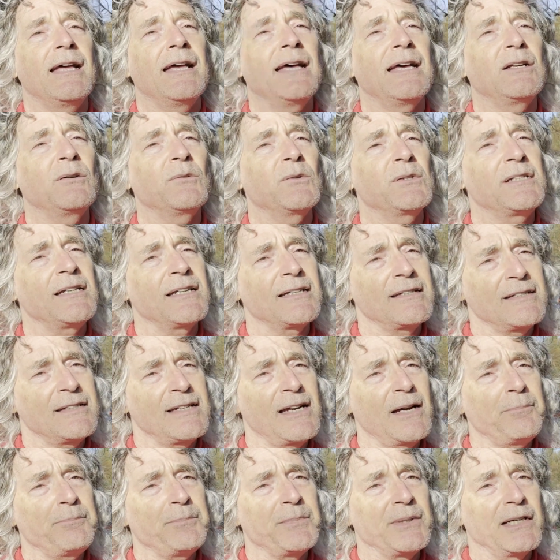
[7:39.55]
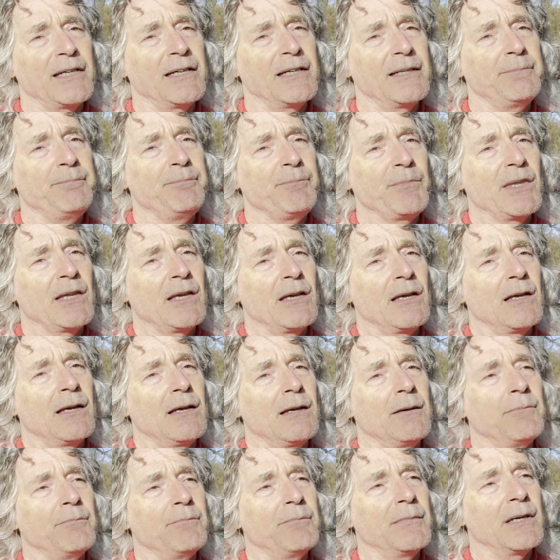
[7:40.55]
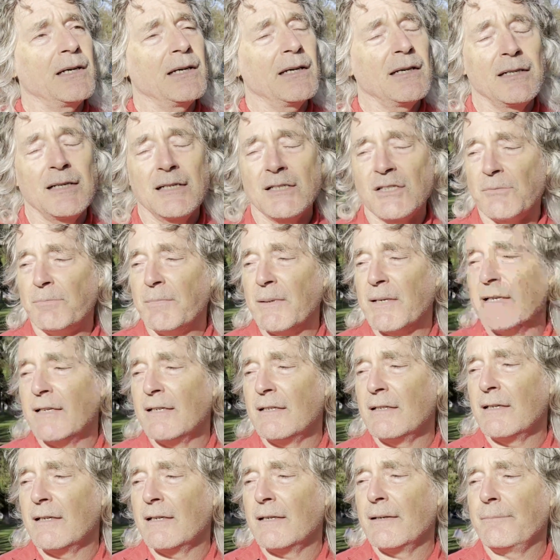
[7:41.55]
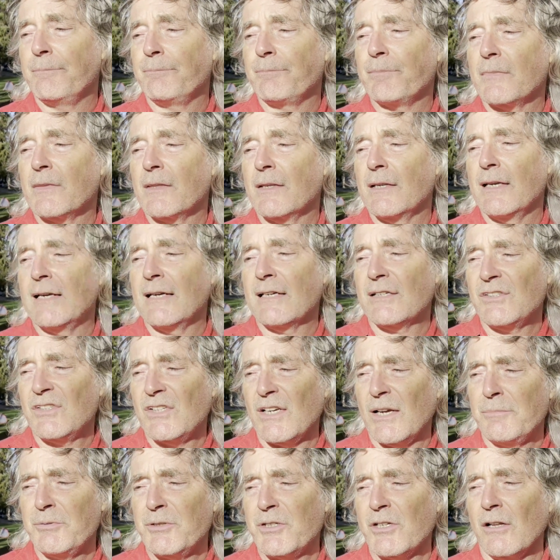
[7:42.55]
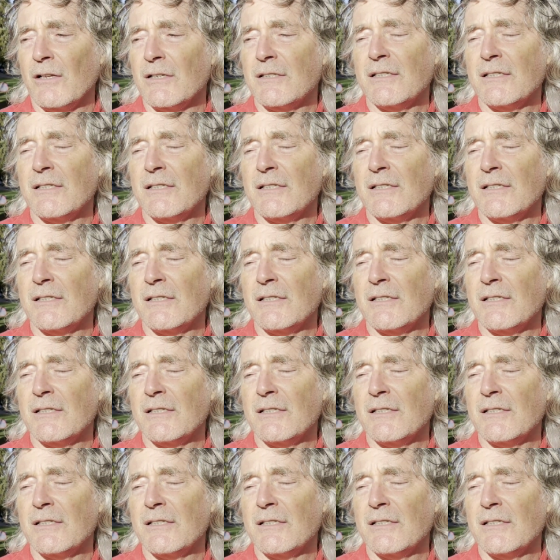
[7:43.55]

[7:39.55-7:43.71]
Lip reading: And it was accepted as being exceptional.